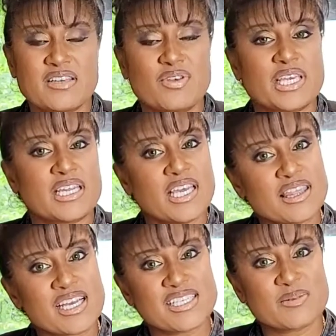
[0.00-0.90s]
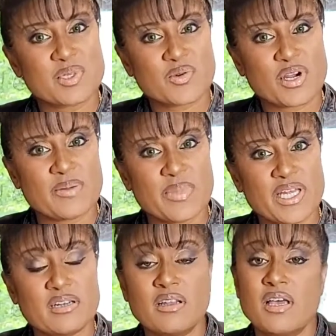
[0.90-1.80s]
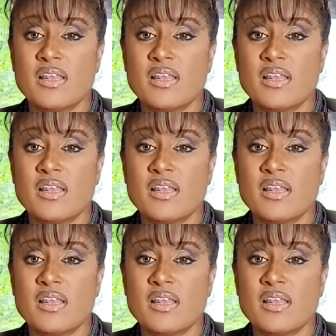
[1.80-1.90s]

if you can hit that subscribe button,